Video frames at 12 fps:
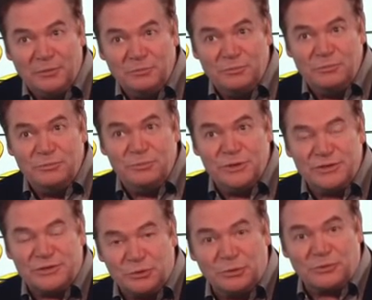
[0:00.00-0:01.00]

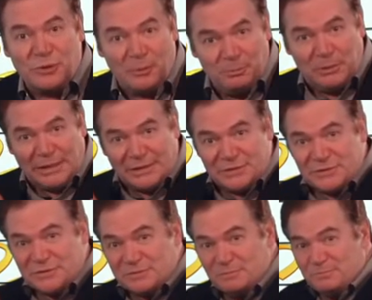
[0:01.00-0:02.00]
resort
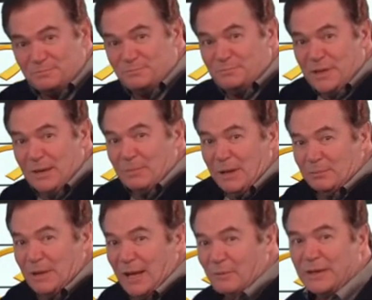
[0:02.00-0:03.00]
complex, blah, blah,
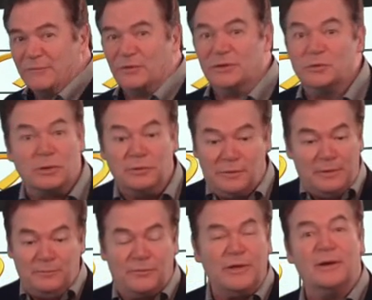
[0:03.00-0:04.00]
blah, whatever. You couldn't
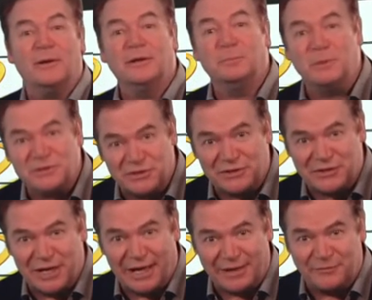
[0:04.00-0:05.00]
even fit it on your business
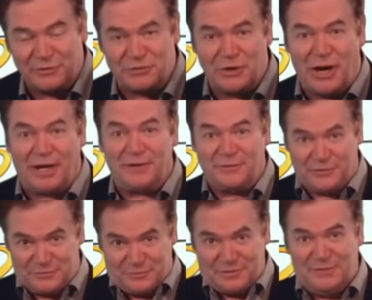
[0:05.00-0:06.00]
card if you tried, if
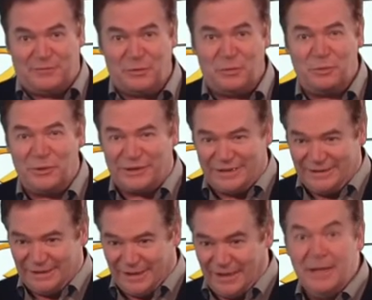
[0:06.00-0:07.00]
you, if you were working
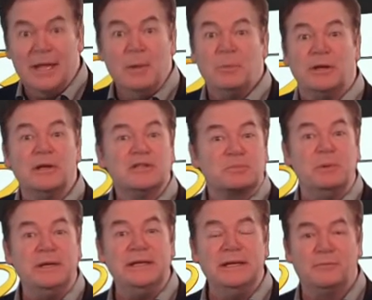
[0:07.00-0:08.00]
there. But
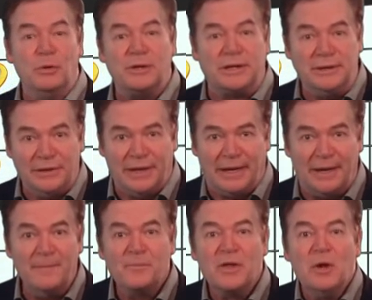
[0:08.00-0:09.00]
speaking of working there,